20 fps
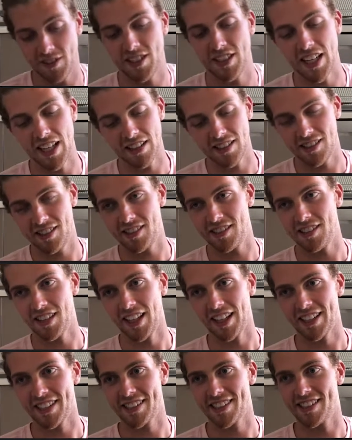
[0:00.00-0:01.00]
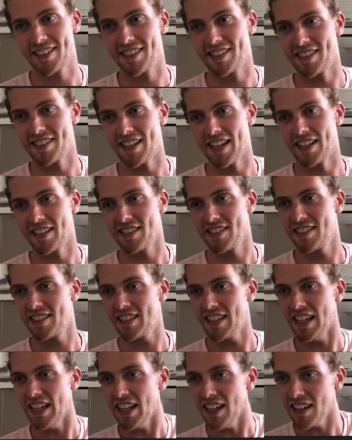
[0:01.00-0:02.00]
Sense, like,
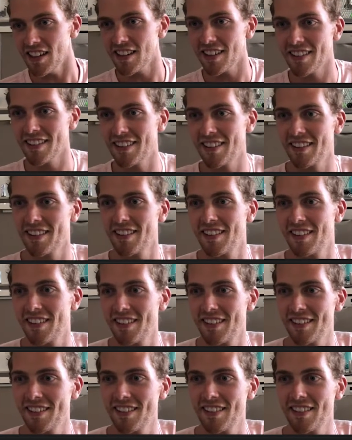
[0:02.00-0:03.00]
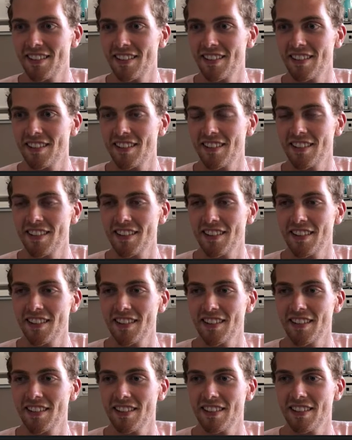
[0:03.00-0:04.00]
Sensei? Sensei.
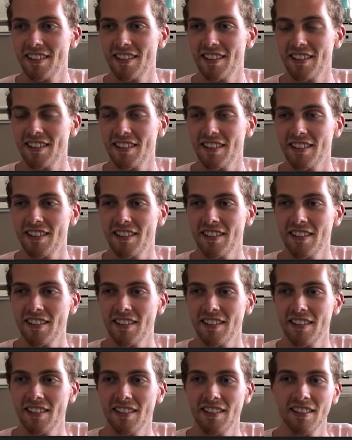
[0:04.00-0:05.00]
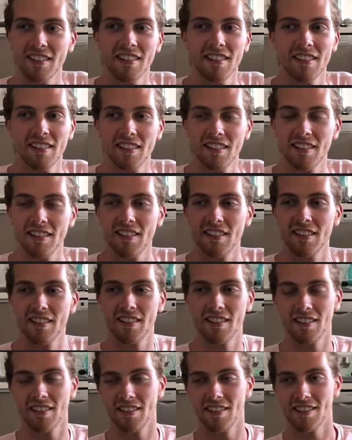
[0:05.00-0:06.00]
I don't know what's hard.
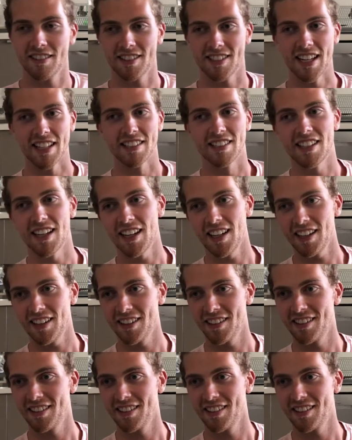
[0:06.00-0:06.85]
Sensei?